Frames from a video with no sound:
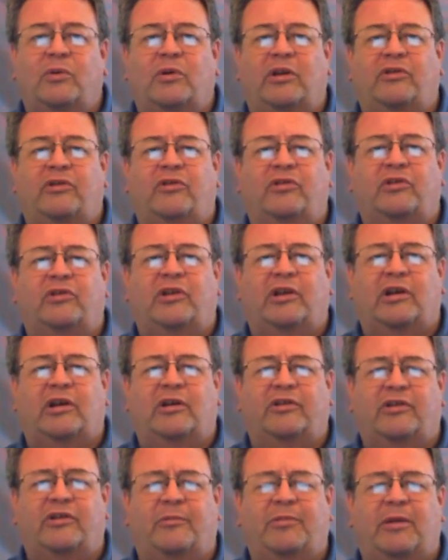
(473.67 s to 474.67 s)
It's
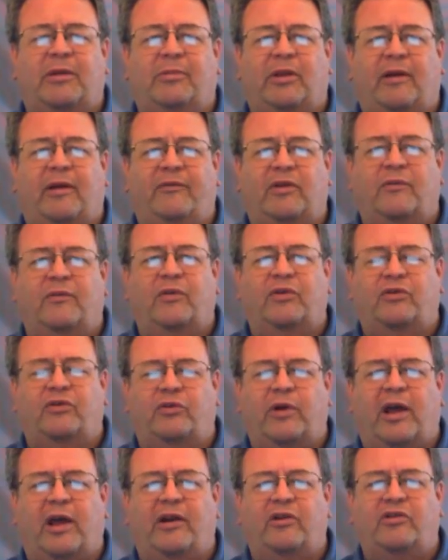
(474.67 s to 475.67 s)
some people have different
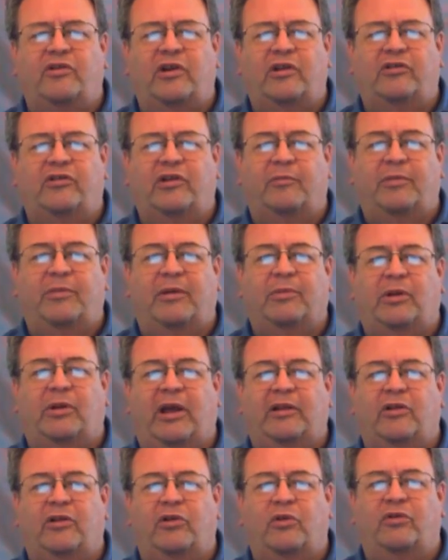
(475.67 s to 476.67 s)
strategies. Some people
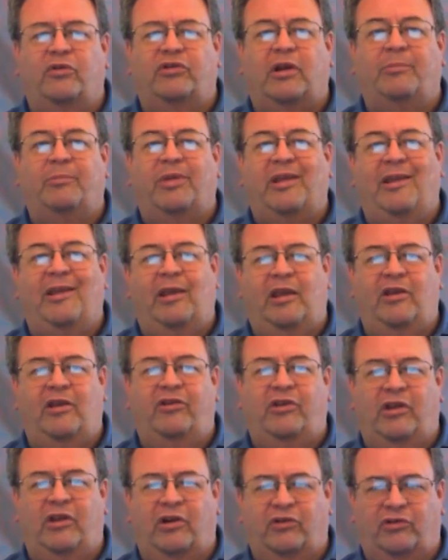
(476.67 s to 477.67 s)
like to do something
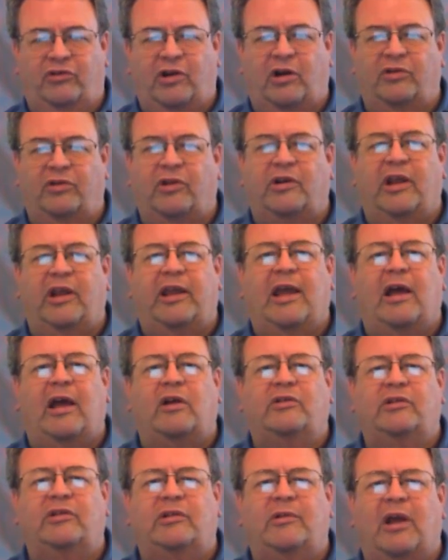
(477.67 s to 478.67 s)
easy to start the day
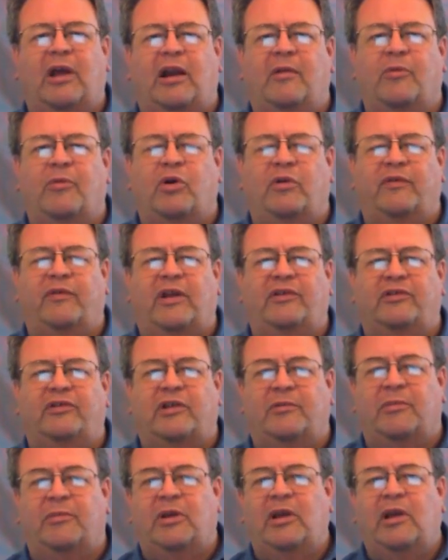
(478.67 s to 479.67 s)
out, kind of motivates
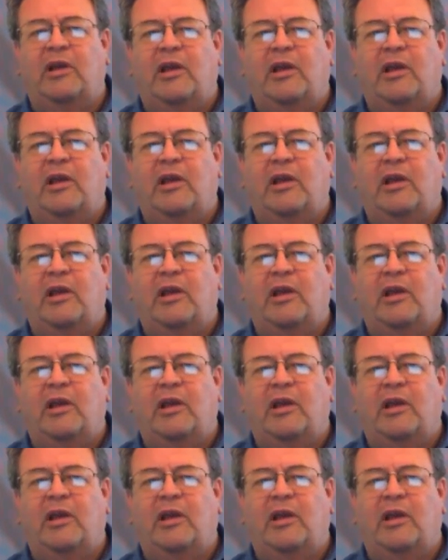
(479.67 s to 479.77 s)
them.